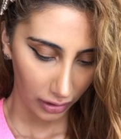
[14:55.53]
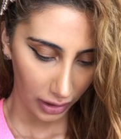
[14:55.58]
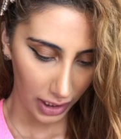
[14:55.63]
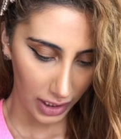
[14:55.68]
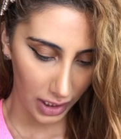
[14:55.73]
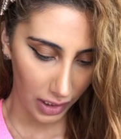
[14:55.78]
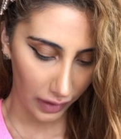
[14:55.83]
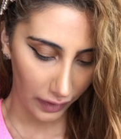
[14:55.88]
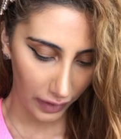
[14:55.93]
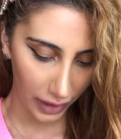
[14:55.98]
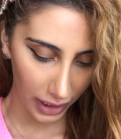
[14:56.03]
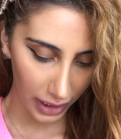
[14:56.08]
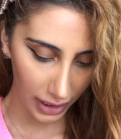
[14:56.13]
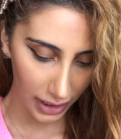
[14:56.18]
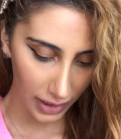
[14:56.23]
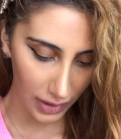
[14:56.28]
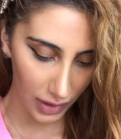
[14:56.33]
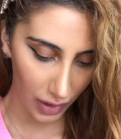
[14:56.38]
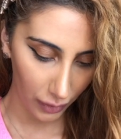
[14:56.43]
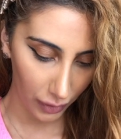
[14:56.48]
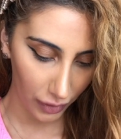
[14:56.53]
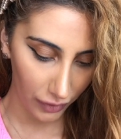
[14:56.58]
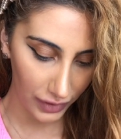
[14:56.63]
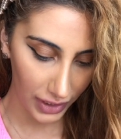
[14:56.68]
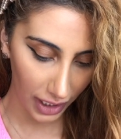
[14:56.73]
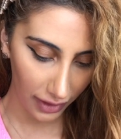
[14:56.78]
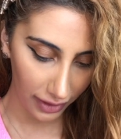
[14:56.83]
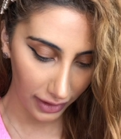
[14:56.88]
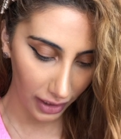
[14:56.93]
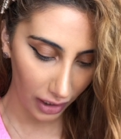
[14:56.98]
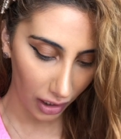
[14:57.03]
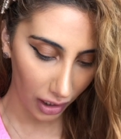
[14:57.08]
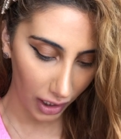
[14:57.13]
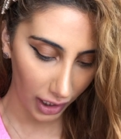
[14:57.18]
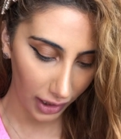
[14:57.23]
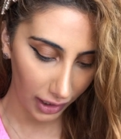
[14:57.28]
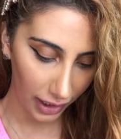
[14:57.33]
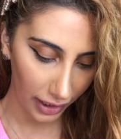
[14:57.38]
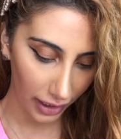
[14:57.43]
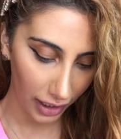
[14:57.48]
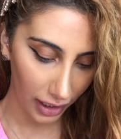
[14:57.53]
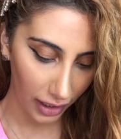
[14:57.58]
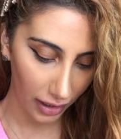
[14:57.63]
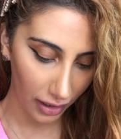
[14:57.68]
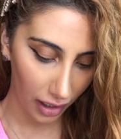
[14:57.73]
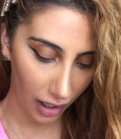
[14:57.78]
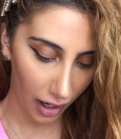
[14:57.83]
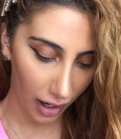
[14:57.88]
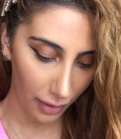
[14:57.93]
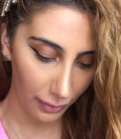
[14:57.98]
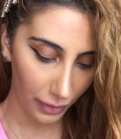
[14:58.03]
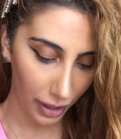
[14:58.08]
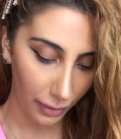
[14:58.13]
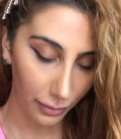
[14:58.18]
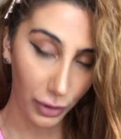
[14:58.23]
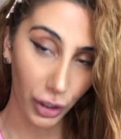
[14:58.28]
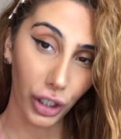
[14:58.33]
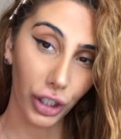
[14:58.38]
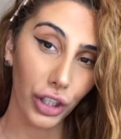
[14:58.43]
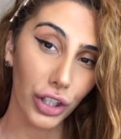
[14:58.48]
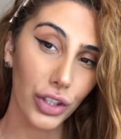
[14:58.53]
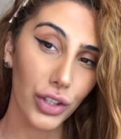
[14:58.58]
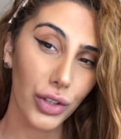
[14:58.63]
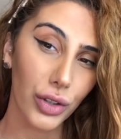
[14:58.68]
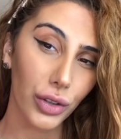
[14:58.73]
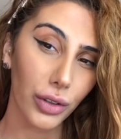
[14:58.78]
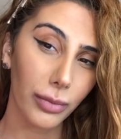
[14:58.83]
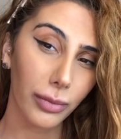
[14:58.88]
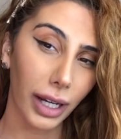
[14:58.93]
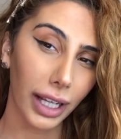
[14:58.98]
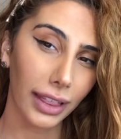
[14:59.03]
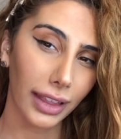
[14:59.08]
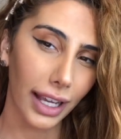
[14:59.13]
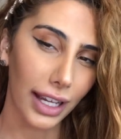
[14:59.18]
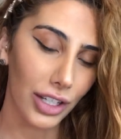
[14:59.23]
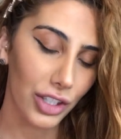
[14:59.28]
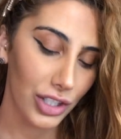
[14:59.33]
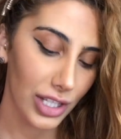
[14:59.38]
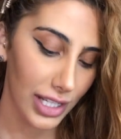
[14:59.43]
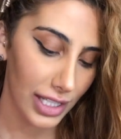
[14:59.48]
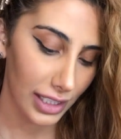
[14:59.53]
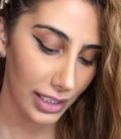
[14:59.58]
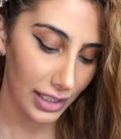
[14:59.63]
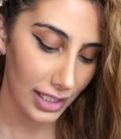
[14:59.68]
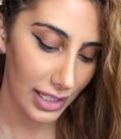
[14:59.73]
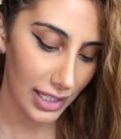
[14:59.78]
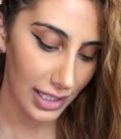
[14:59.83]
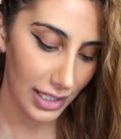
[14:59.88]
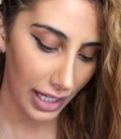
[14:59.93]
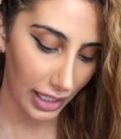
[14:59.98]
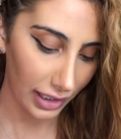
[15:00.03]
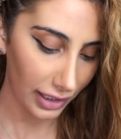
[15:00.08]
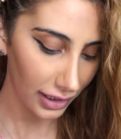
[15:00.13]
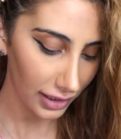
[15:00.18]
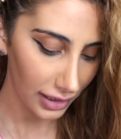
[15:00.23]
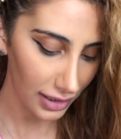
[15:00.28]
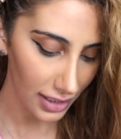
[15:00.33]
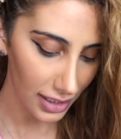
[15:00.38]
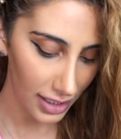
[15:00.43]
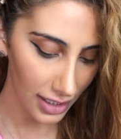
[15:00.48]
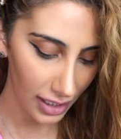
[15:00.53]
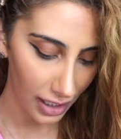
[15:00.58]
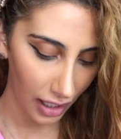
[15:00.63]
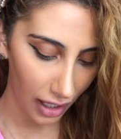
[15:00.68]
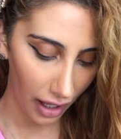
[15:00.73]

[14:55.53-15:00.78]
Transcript: That's all right. So we've done the eyeliner. Um, I'm going to do my lashes in a second.